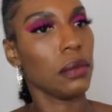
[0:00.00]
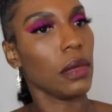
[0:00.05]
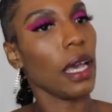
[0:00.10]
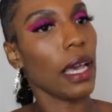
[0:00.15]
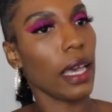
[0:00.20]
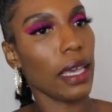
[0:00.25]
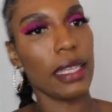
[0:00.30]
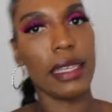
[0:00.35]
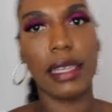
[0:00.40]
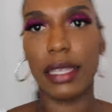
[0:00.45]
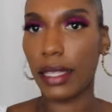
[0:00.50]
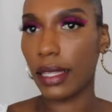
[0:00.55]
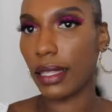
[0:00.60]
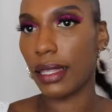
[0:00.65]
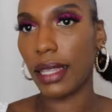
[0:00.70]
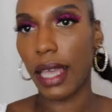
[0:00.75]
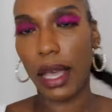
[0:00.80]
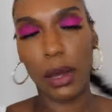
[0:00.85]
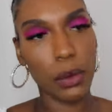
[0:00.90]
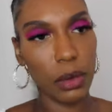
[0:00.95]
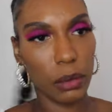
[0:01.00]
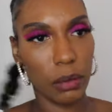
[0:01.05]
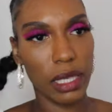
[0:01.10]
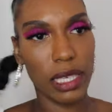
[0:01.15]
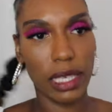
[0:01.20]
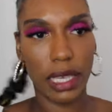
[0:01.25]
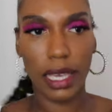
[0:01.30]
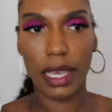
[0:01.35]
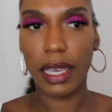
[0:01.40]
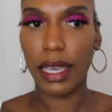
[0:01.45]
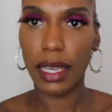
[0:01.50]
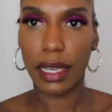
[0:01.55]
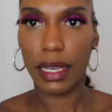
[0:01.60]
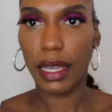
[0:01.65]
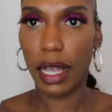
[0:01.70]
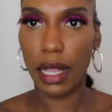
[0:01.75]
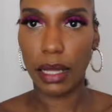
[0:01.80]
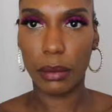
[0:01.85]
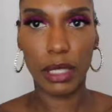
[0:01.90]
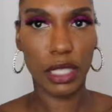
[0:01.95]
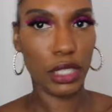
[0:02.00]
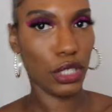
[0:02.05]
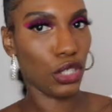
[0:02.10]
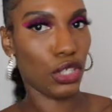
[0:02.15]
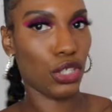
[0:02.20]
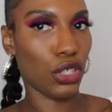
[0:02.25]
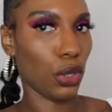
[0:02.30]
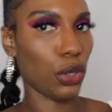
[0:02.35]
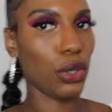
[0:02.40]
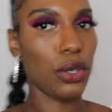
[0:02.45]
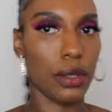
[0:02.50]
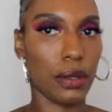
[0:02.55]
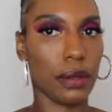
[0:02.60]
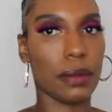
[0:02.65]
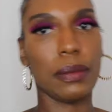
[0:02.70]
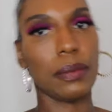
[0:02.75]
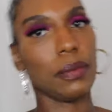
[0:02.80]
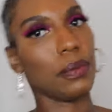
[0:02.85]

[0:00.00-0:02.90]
and that will be it. I'll be done.